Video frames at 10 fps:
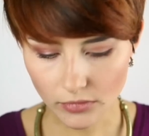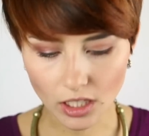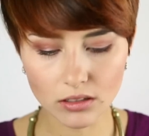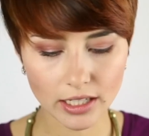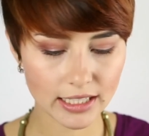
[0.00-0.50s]

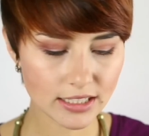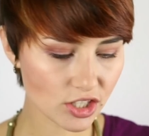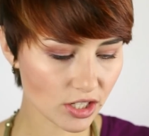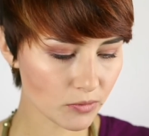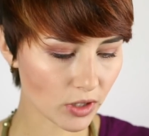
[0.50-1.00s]
Alright, let's
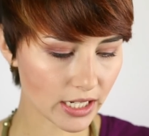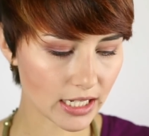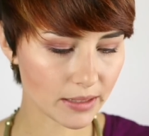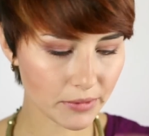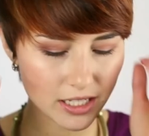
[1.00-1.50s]
jump right
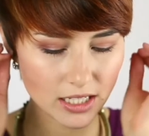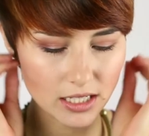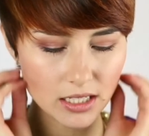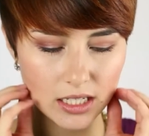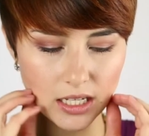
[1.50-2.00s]
in. I'm
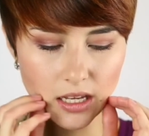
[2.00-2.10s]
thinking